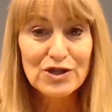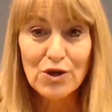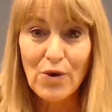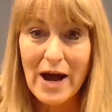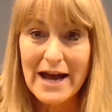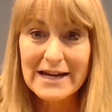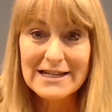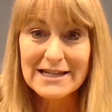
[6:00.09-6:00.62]
So
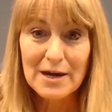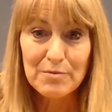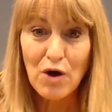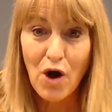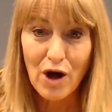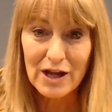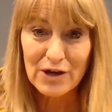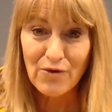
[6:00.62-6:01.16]
I ended up
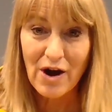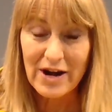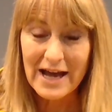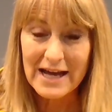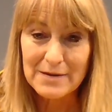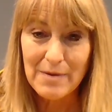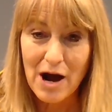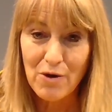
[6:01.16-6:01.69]
calling around
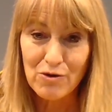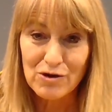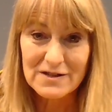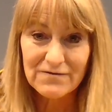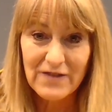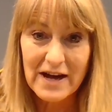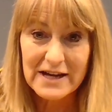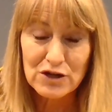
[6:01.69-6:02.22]
Eddie Bauer's
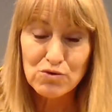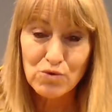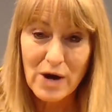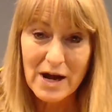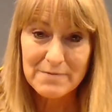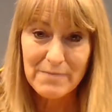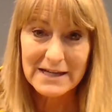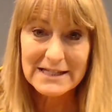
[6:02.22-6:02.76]
and finding who had my